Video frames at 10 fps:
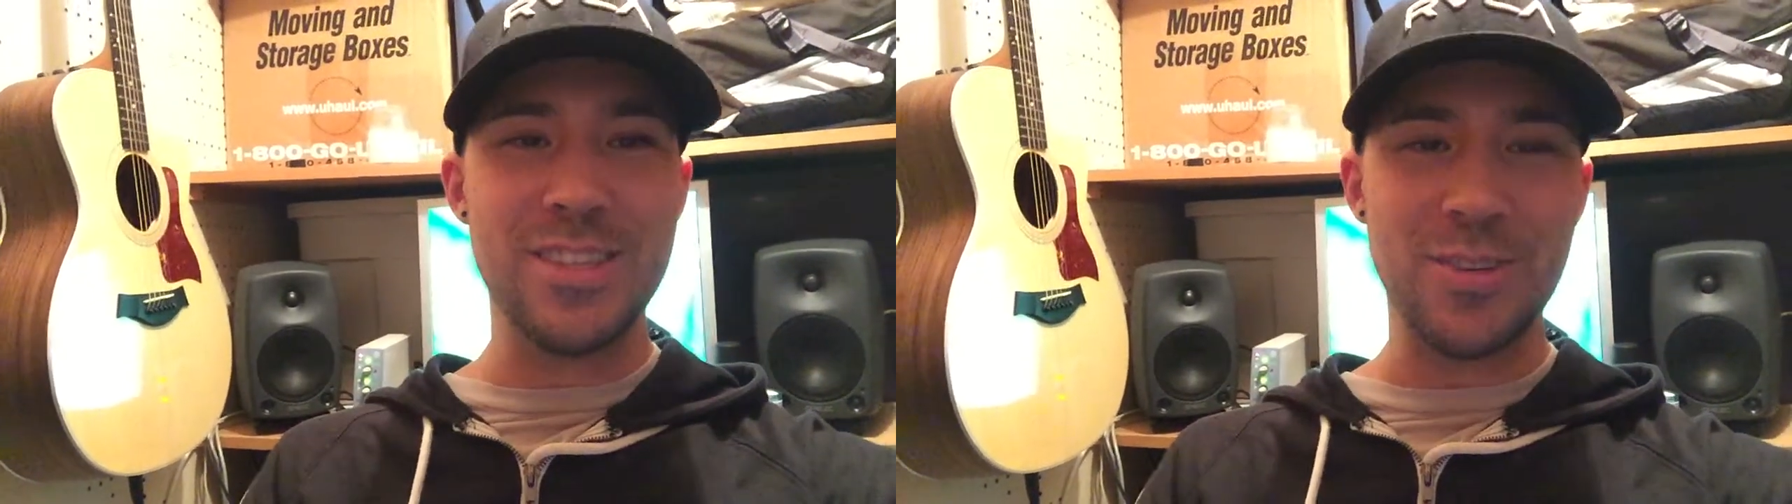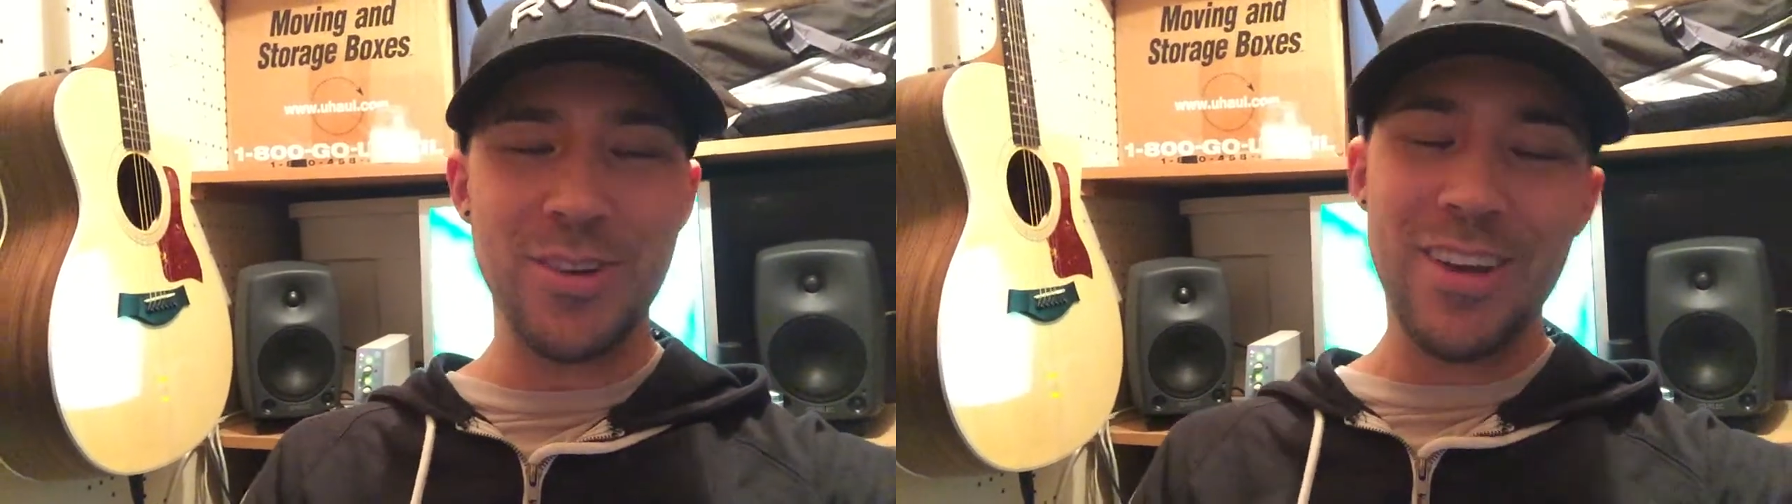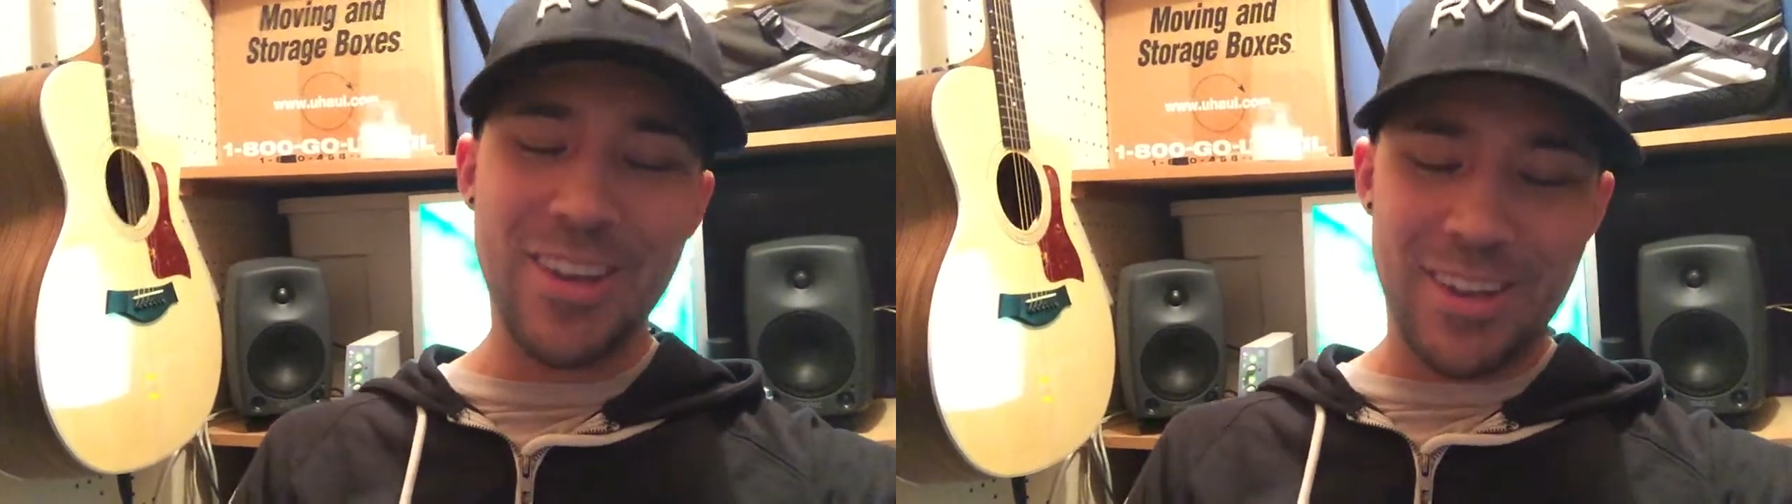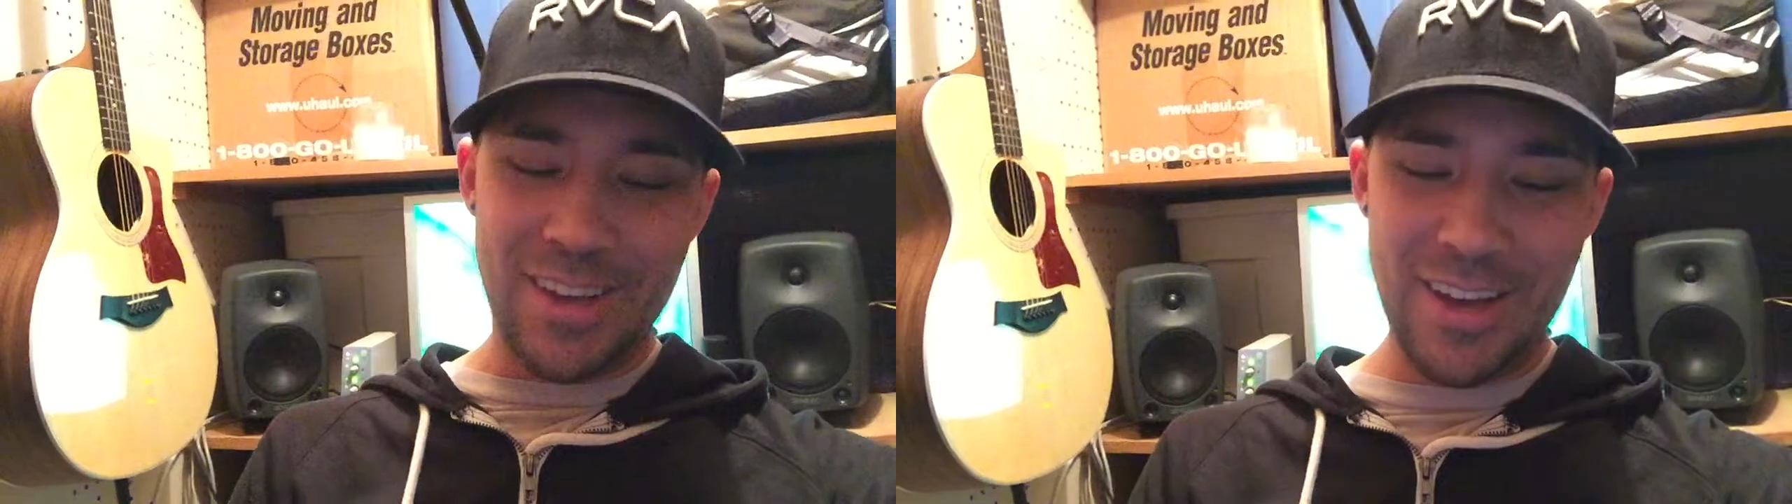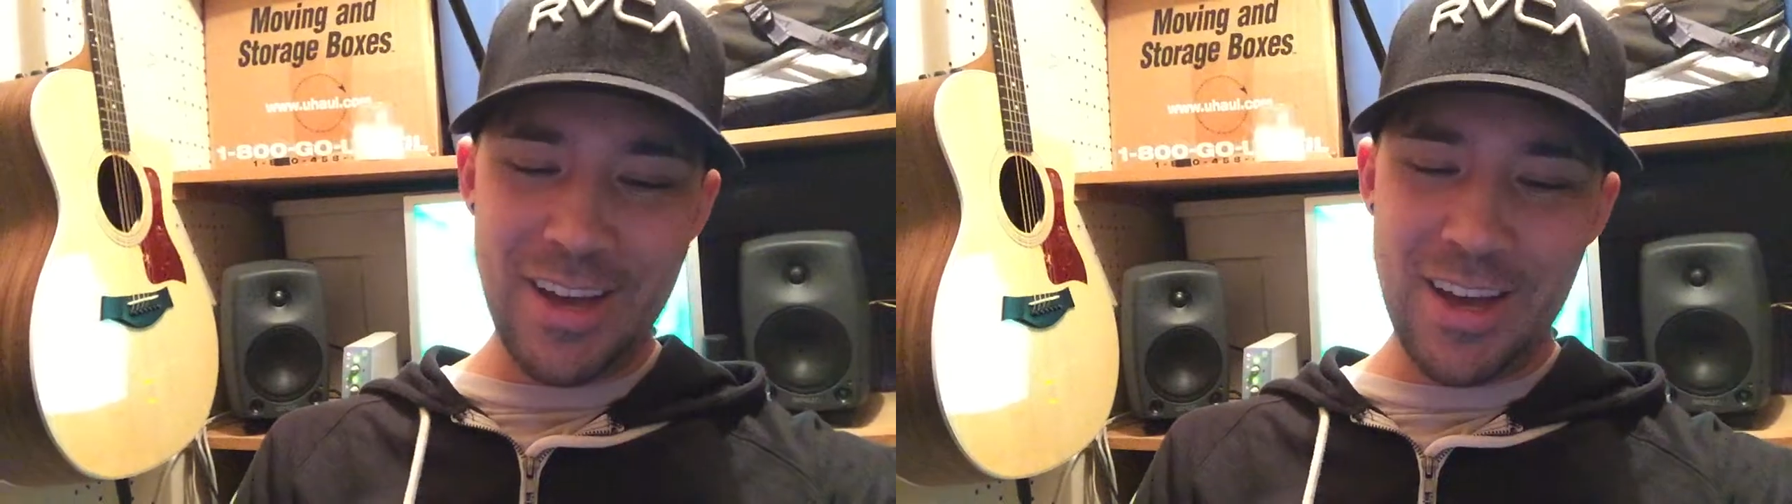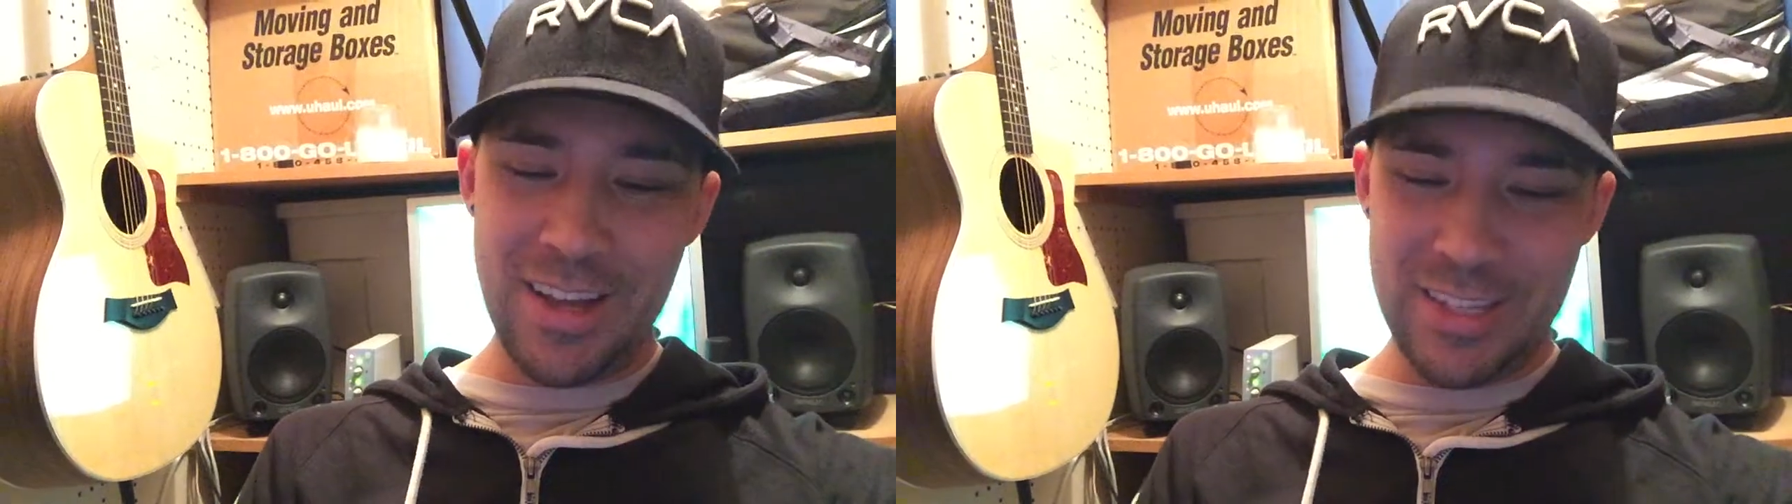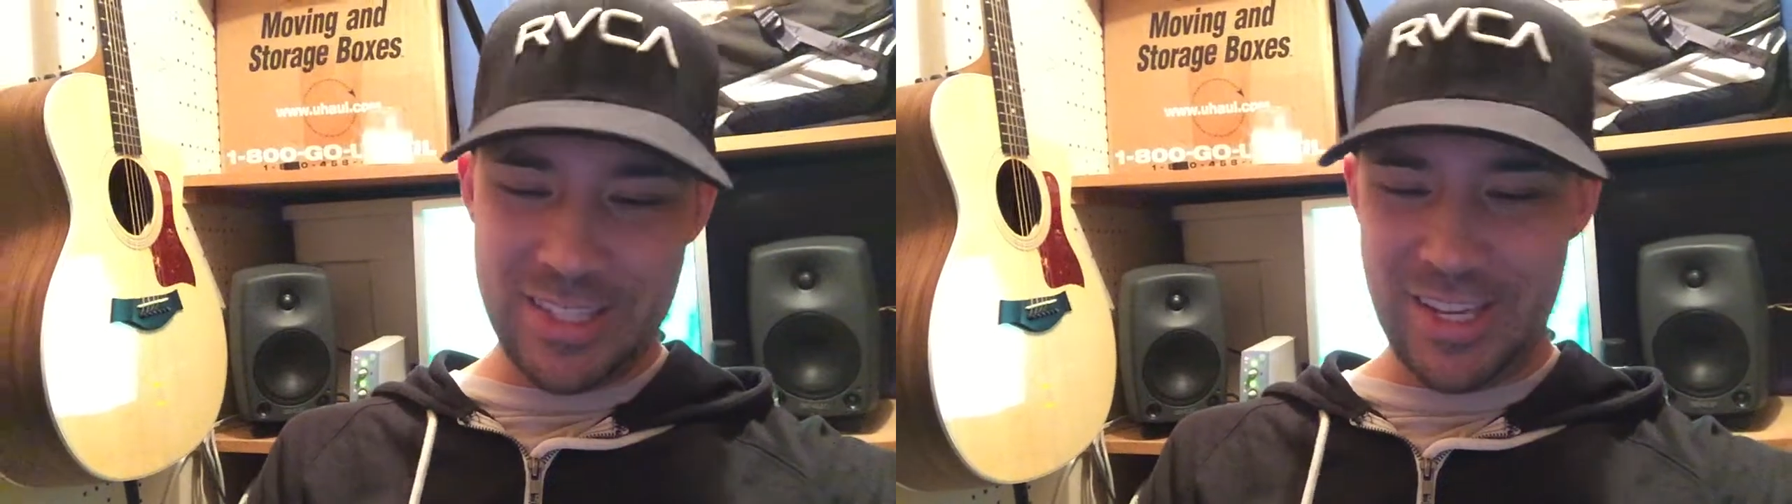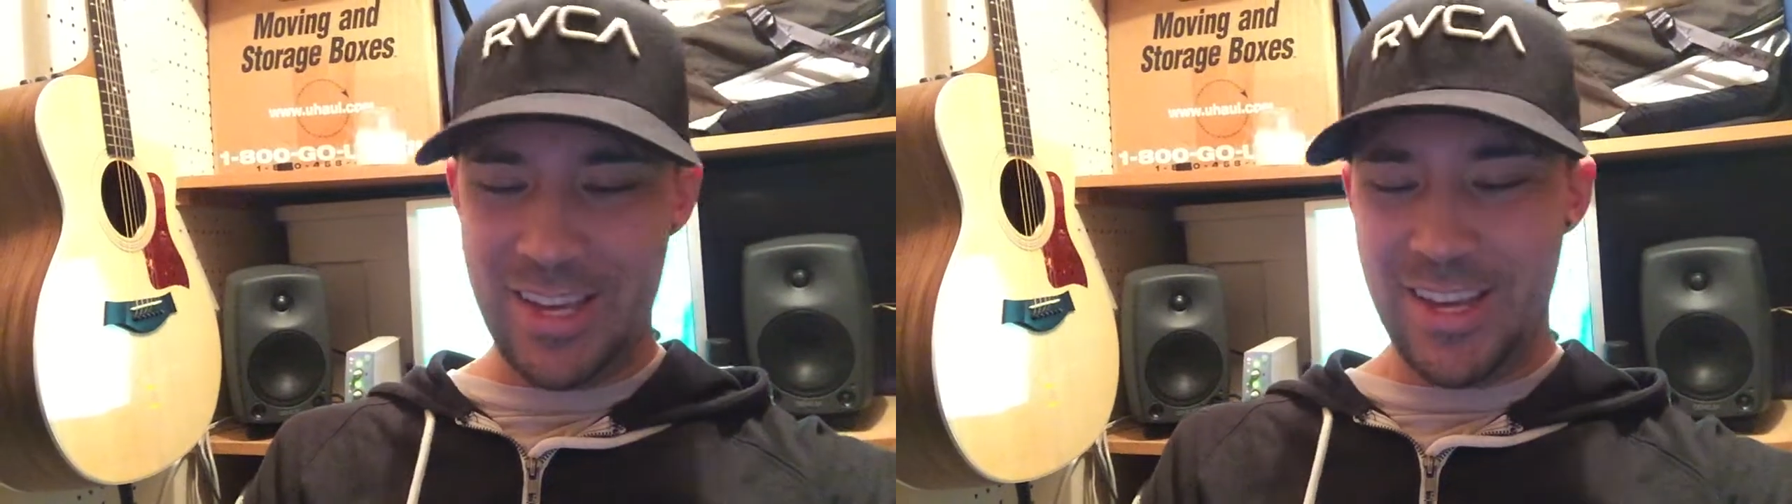So
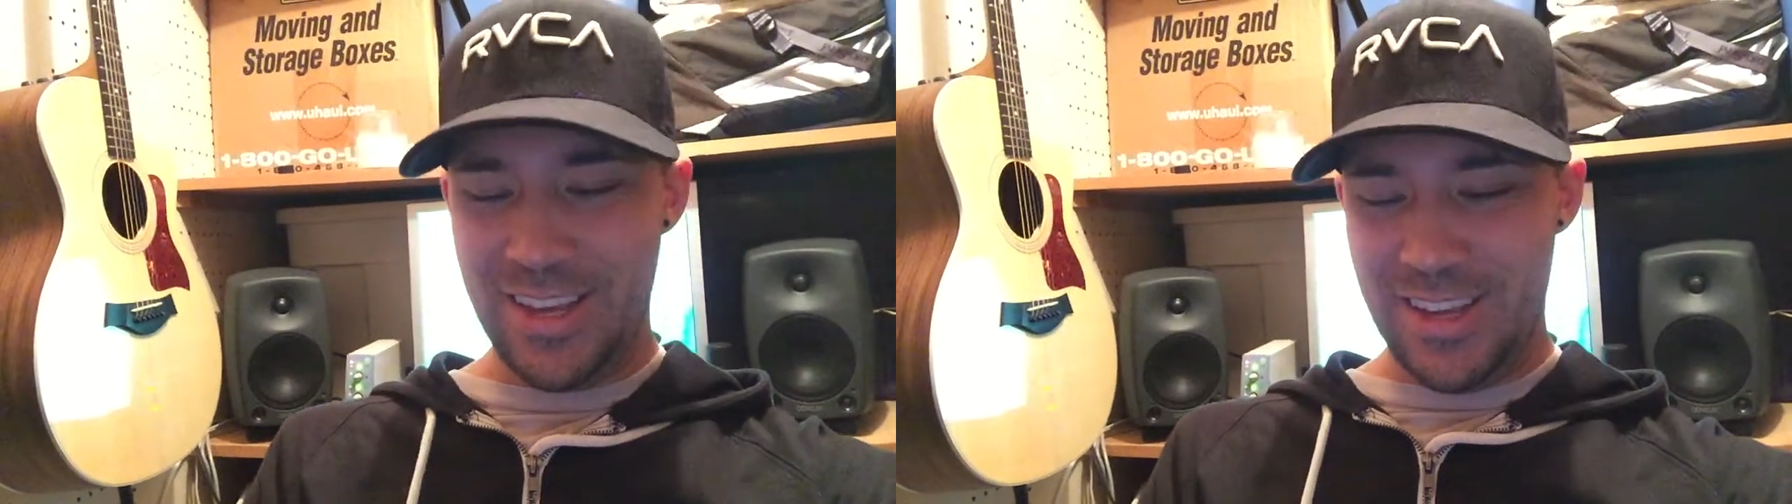let's see.